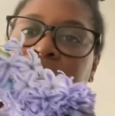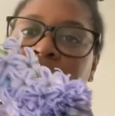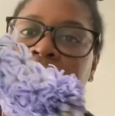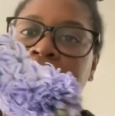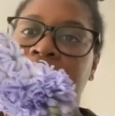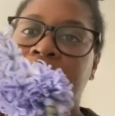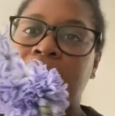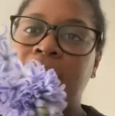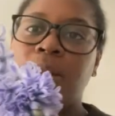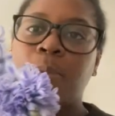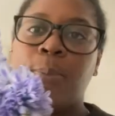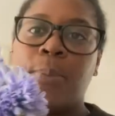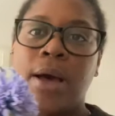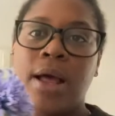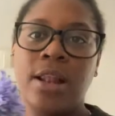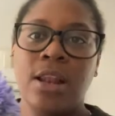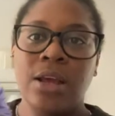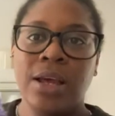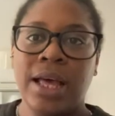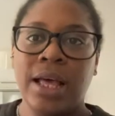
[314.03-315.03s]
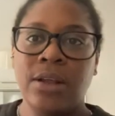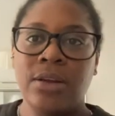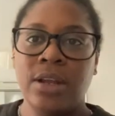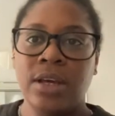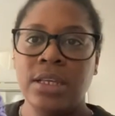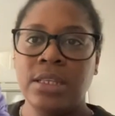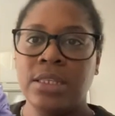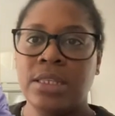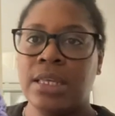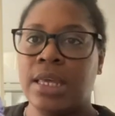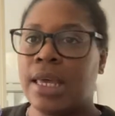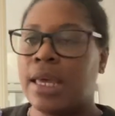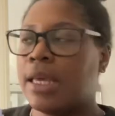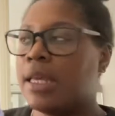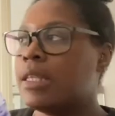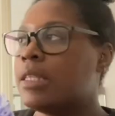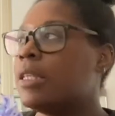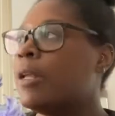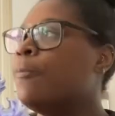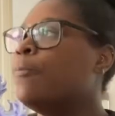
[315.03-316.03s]
stand, but look how nice it
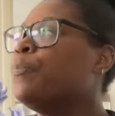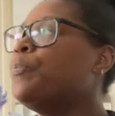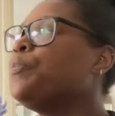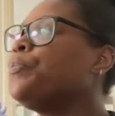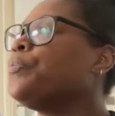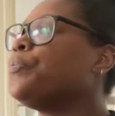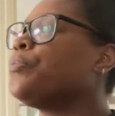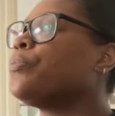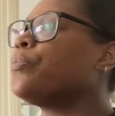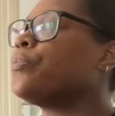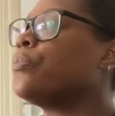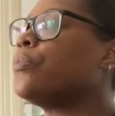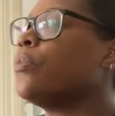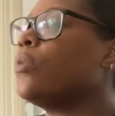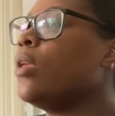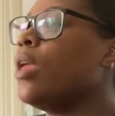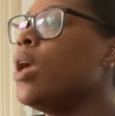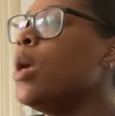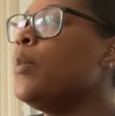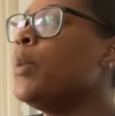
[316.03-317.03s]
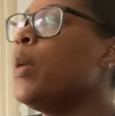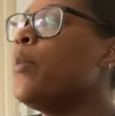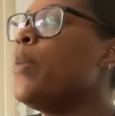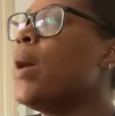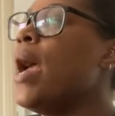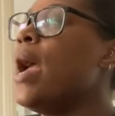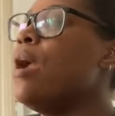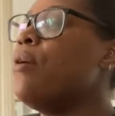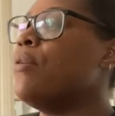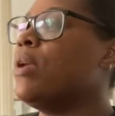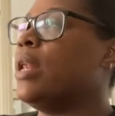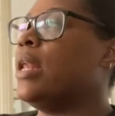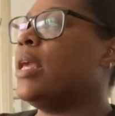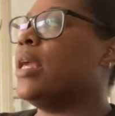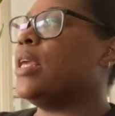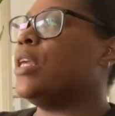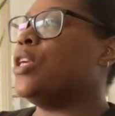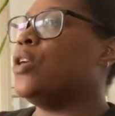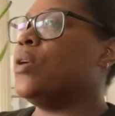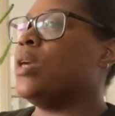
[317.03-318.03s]
is. And
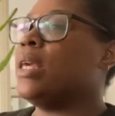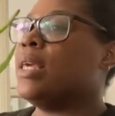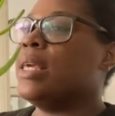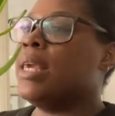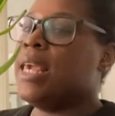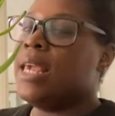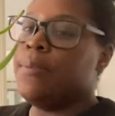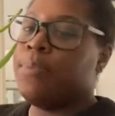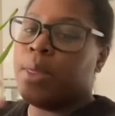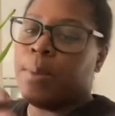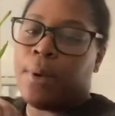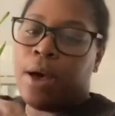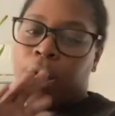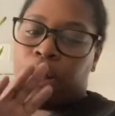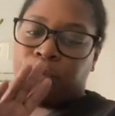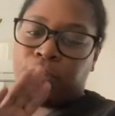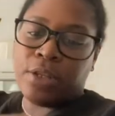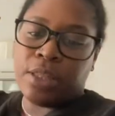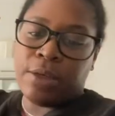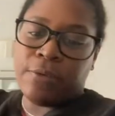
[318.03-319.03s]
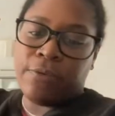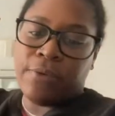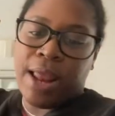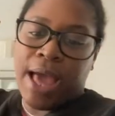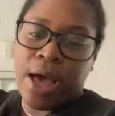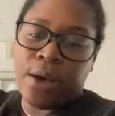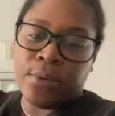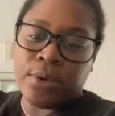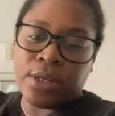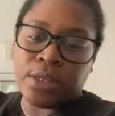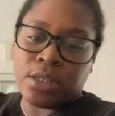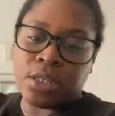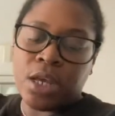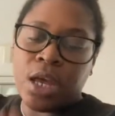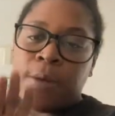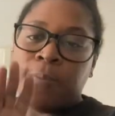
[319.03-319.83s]
apparently you can keep them after the flowers